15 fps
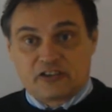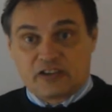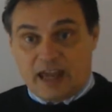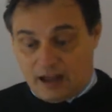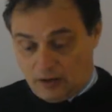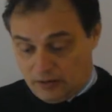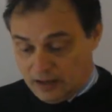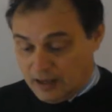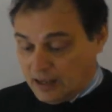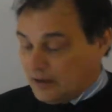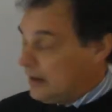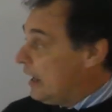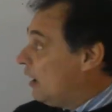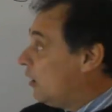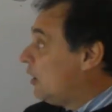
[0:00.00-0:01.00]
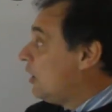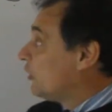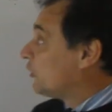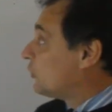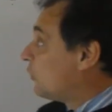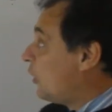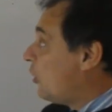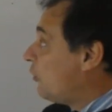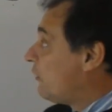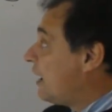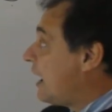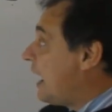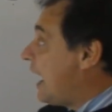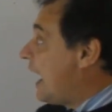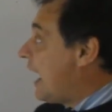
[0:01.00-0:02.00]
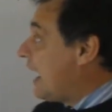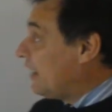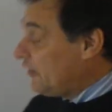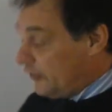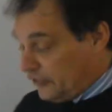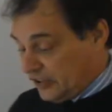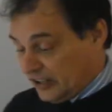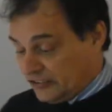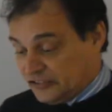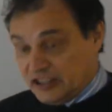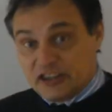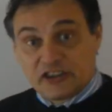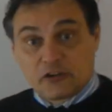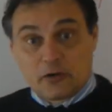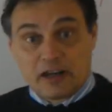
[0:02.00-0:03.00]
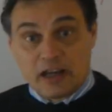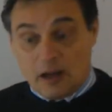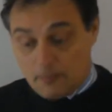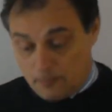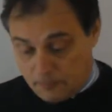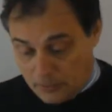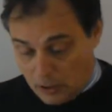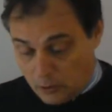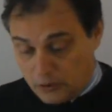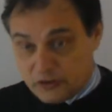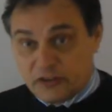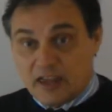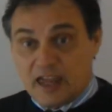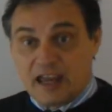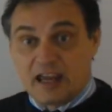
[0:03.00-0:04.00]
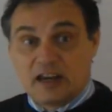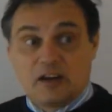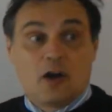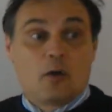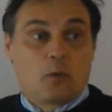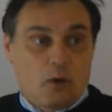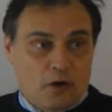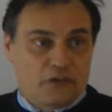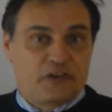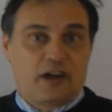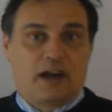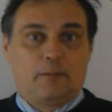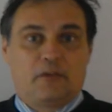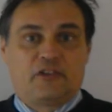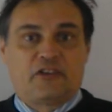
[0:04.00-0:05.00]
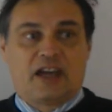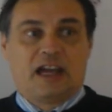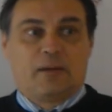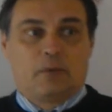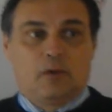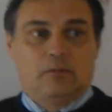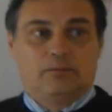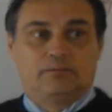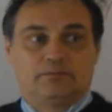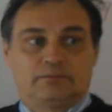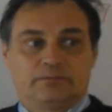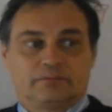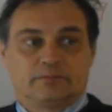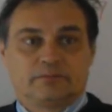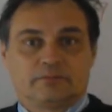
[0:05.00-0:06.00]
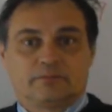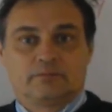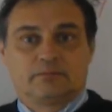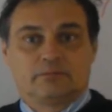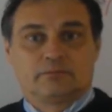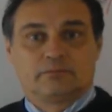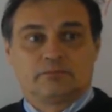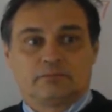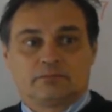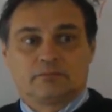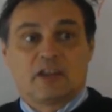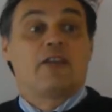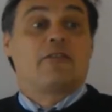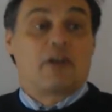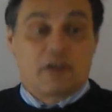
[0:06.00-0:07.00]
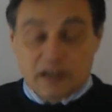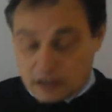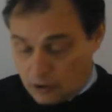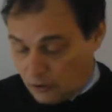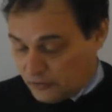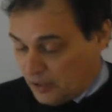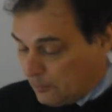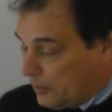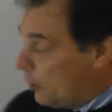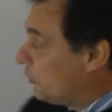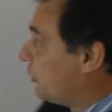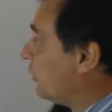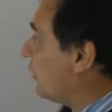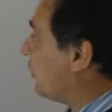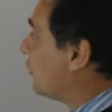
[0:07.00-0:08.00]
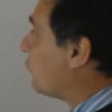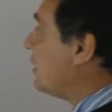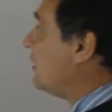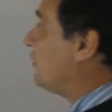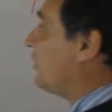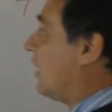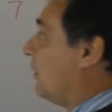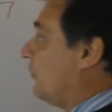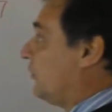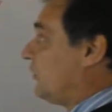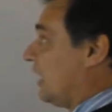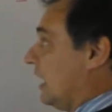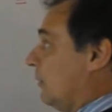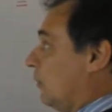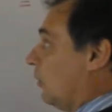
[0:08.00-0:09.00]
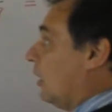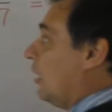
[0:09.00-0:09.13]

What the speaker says: down. Now, 12 and 63 are both in what times table? Very good. They're both in the 3 times table.